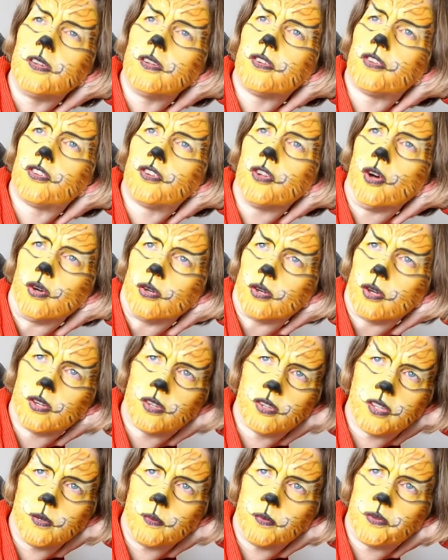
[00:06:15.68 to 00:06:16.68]
the sun,
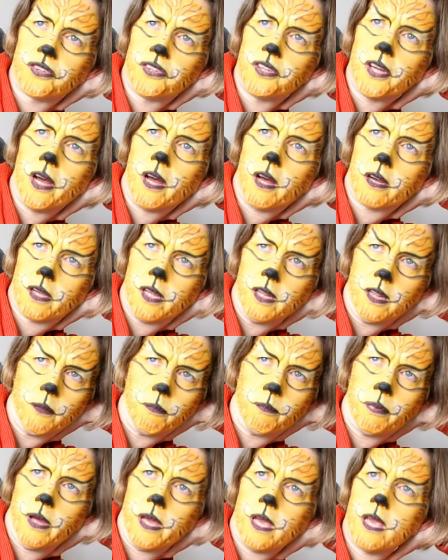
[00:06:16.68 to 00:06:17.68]
because it was dark in the
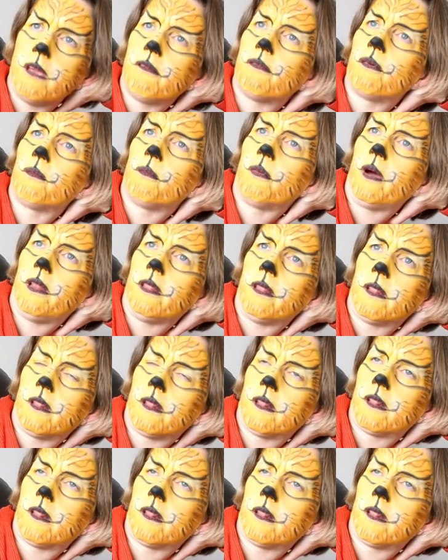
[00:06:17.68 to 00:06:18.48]
pit, even when